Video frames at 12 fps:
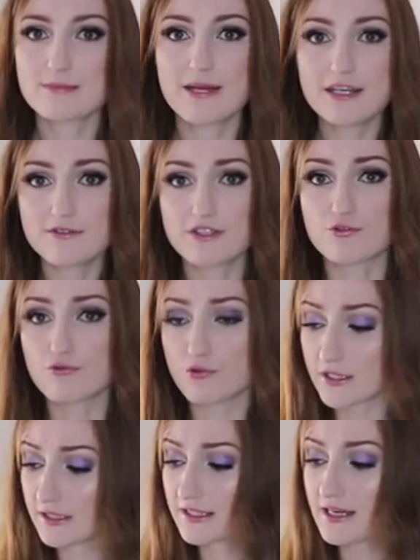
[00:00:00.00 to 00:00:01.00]
It's made of this
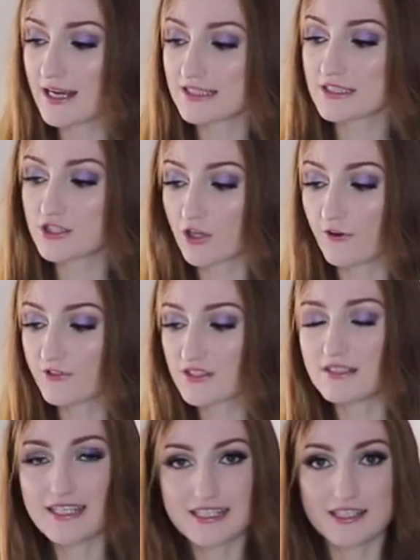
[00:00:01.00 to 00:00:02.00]
really nice soft
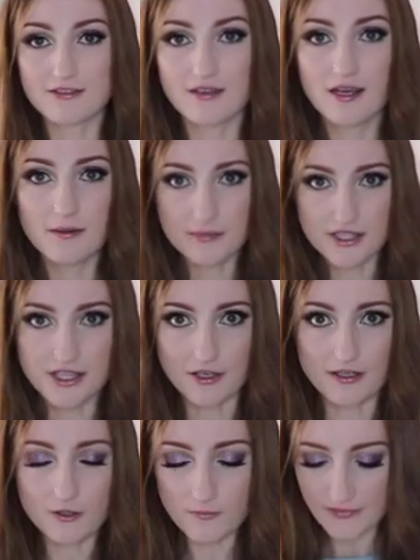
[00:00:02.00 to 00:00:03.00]
knitted
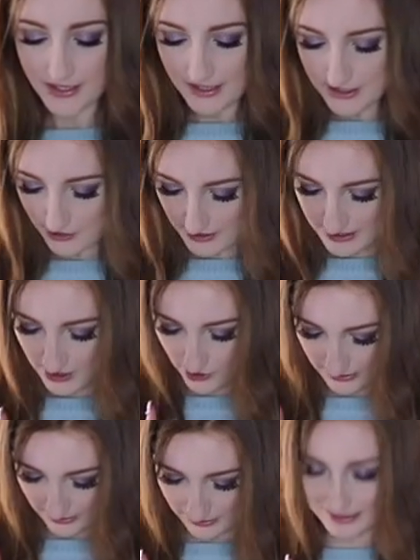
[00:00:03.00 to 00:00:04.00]
material. It's got these
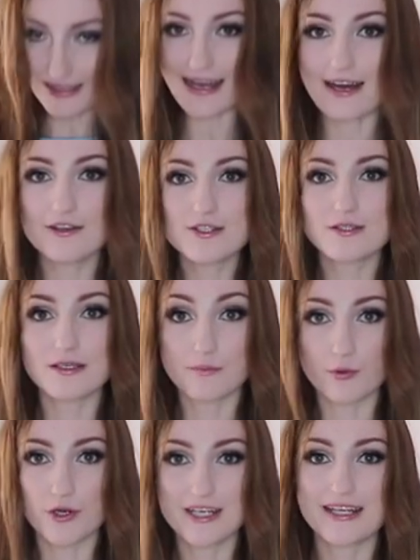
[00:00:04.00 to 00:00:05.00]
cute little clouds
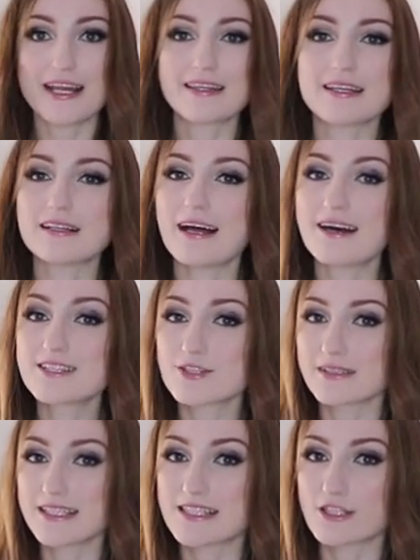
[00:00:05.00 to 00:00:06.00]
embroidered and the clouds are
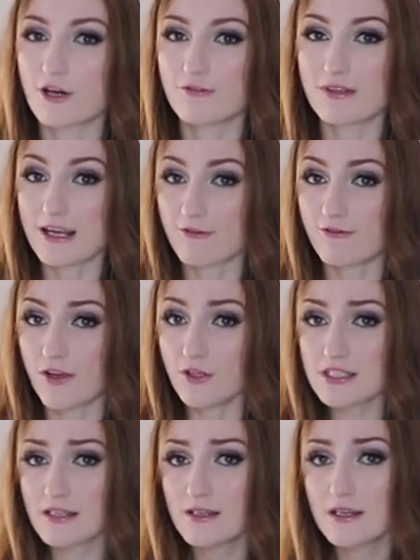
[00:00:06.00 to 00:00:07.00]
really soft like felt.